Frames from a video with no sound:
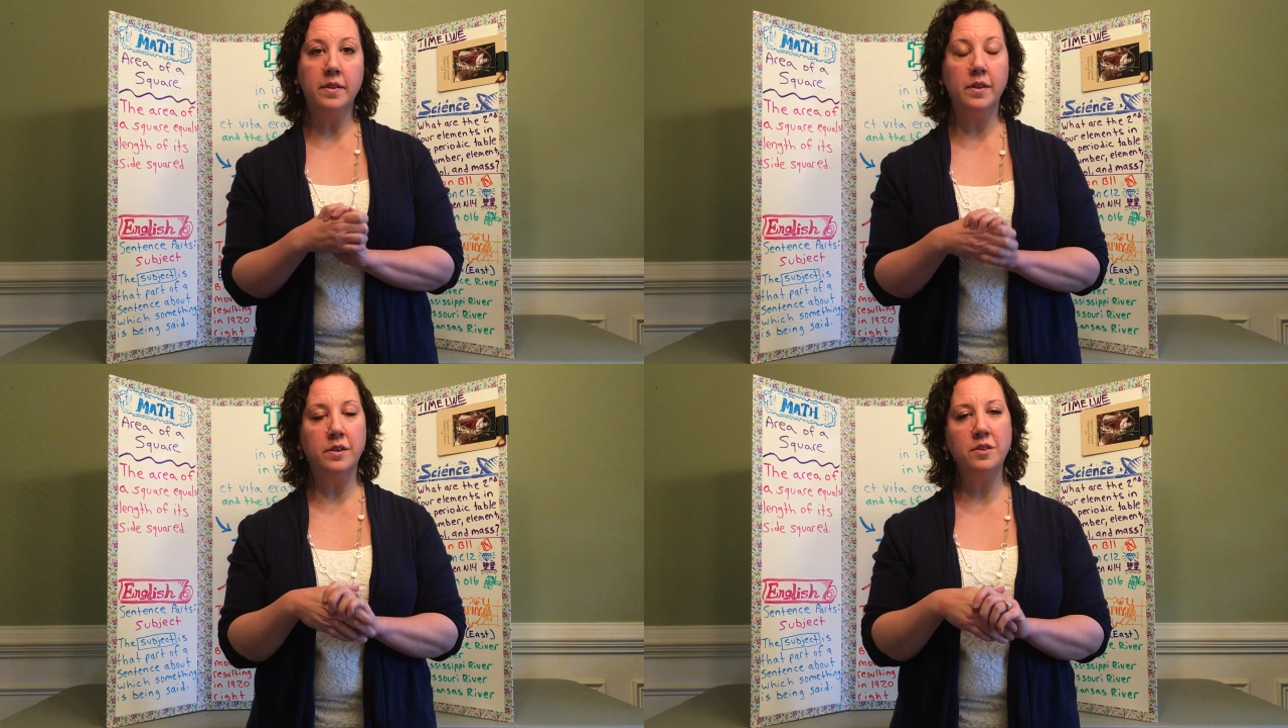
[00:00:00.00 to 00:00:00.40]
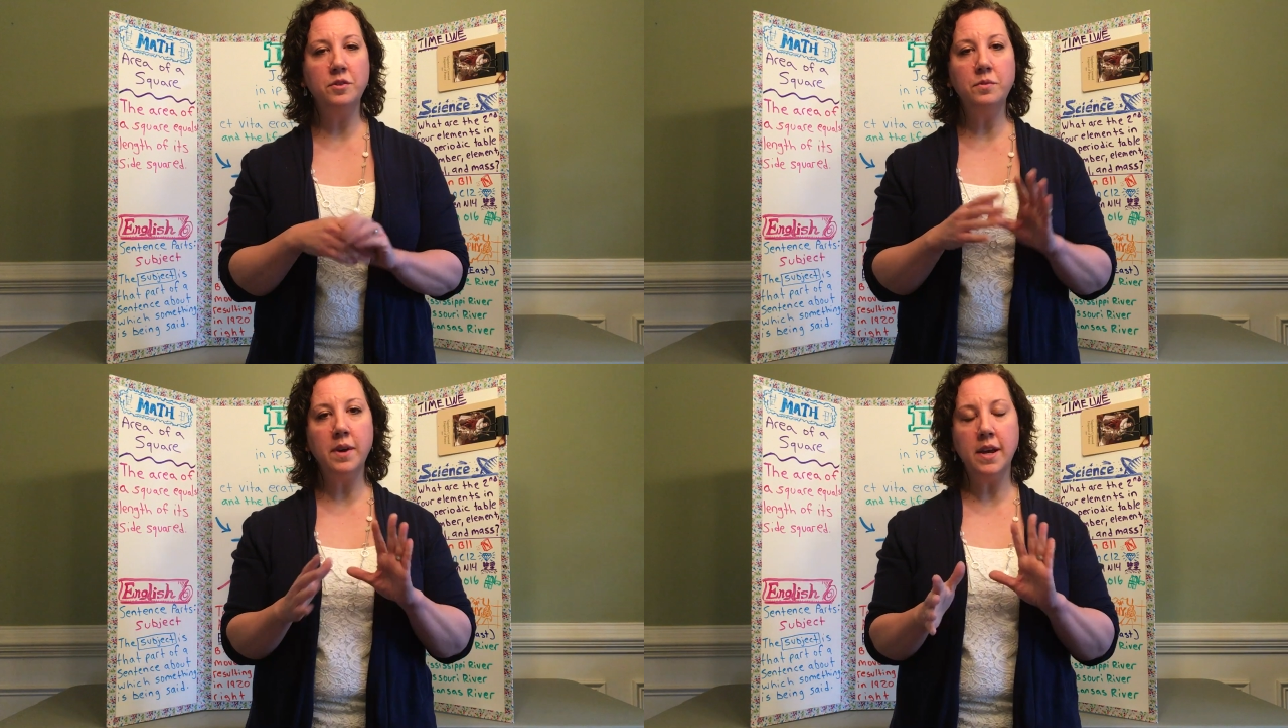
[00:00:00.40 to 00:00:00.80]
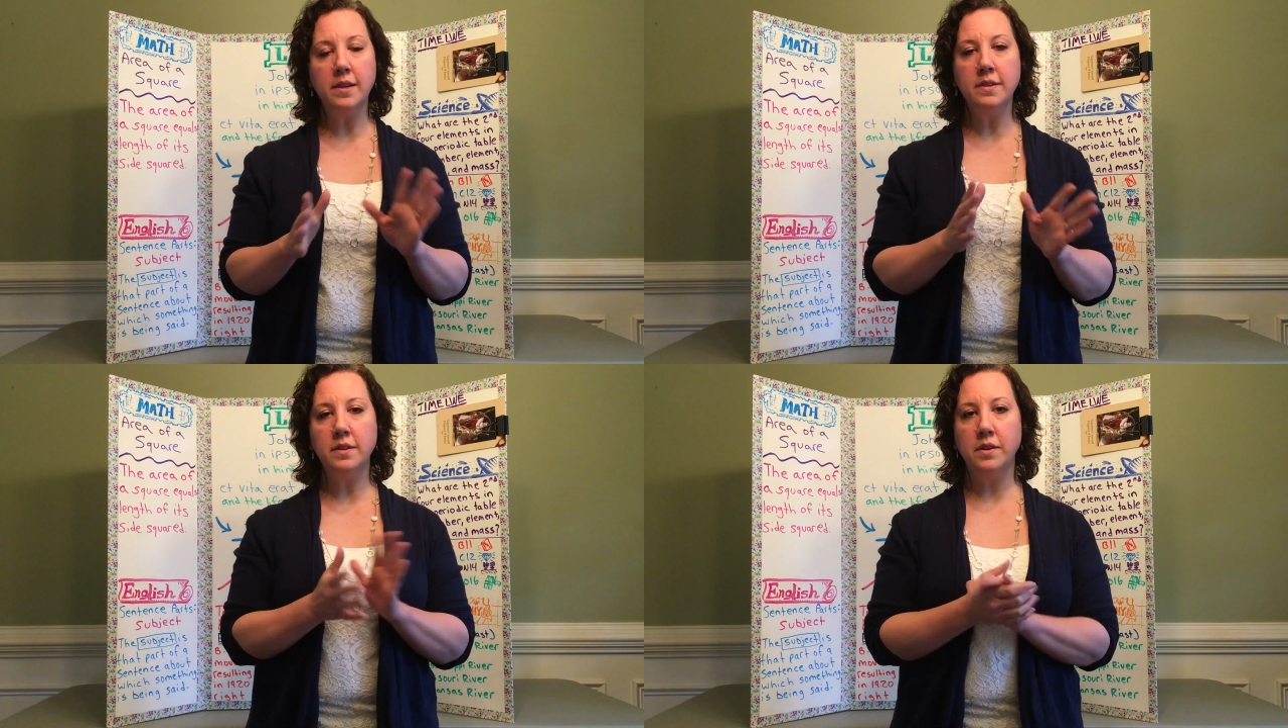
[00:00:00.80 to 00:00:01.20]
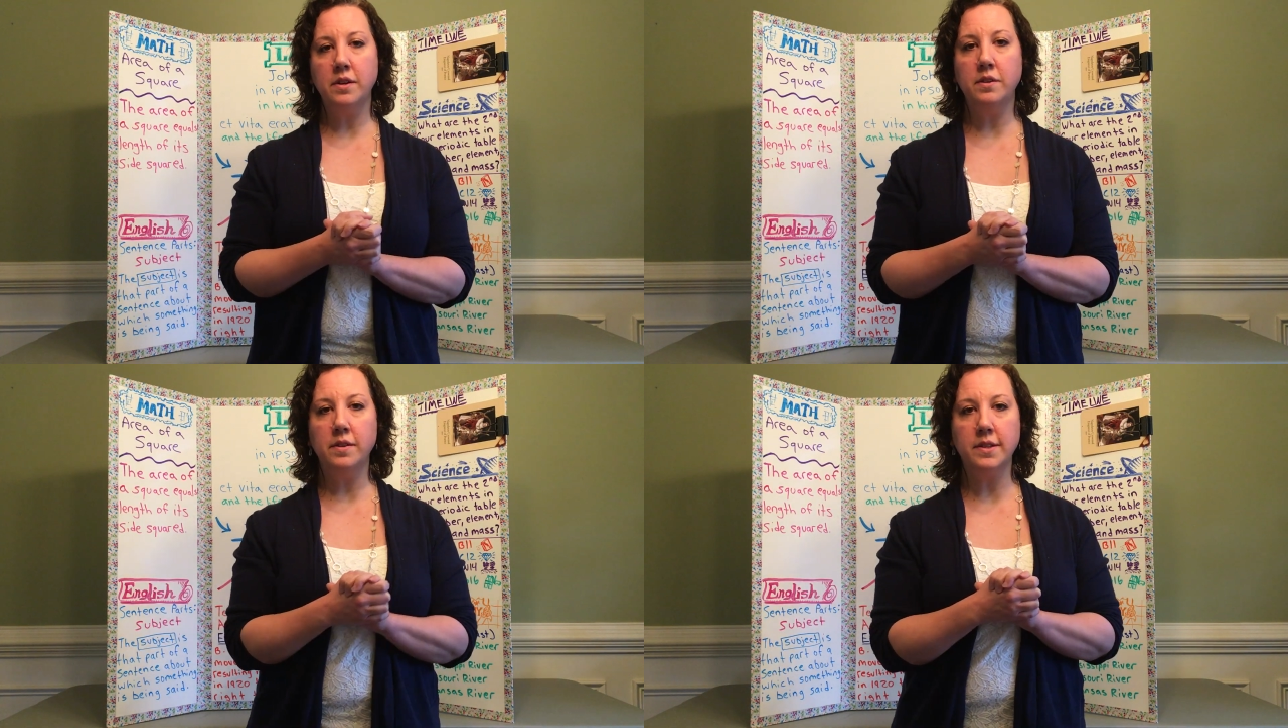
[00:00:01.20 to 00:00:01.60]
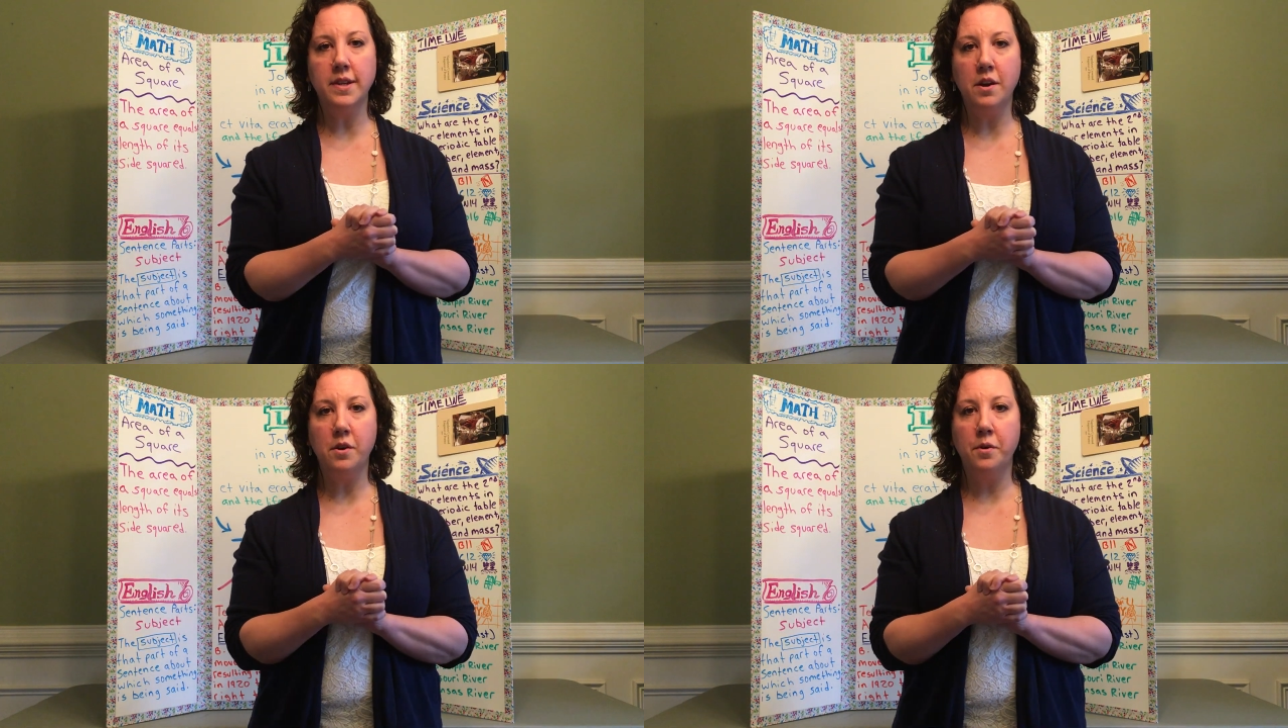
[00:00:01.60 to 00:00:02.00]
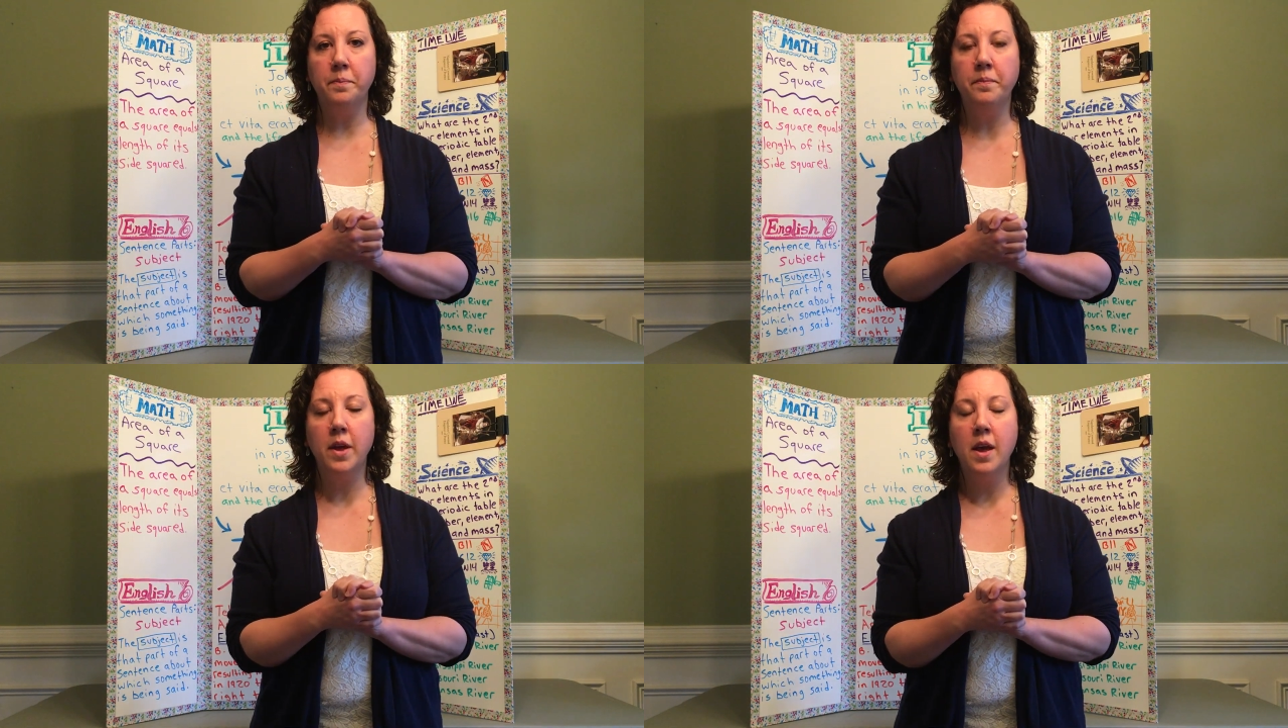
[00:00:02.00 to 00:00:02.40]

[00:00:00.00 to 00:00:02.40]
There are two ways you can do this at home.